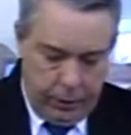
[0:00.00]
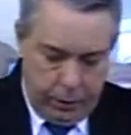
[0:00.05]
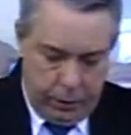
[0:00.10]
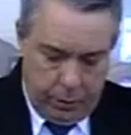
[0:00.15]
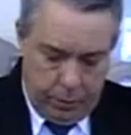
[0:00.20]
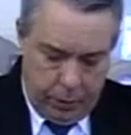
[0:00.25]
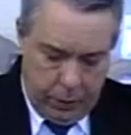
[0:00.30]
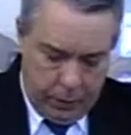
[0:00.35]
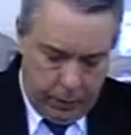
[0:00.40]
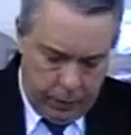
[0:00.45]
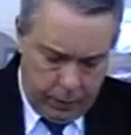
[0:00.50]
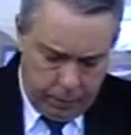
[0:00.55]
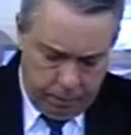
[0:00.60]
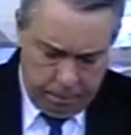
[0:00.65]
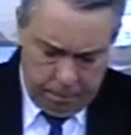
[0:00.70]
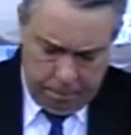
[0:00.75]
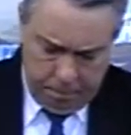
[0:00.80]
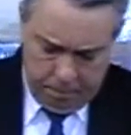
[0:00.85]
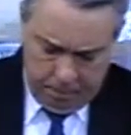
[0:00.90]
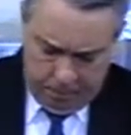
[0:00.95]
this morning.
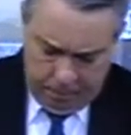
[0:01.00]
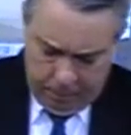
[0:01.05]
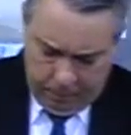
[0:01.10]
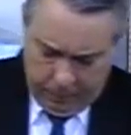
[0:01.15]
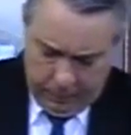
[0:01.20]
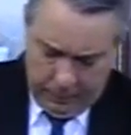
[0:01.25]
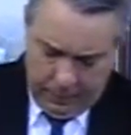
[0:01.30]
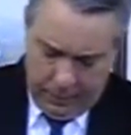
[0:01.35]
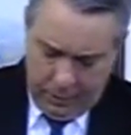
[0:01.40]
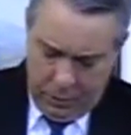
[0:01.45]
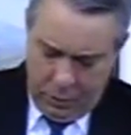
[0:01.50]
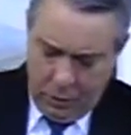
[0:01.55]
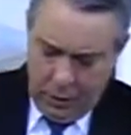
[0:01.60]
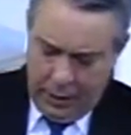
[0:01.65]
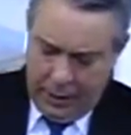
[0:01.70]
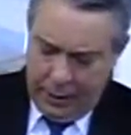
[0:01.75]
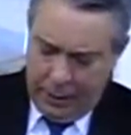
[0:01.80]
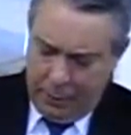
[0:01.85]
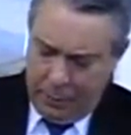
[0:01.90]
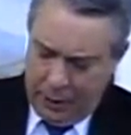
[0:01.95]
You
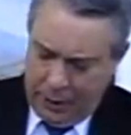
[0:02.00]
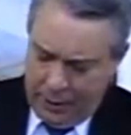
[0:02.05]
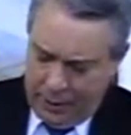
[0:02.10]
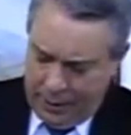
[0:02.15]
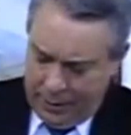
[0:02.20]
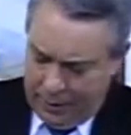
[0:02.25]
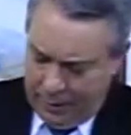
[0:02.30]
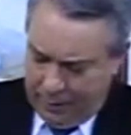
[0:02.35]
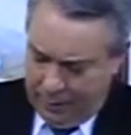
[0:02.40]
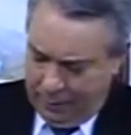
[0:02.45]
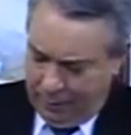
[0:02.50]
glad to be here?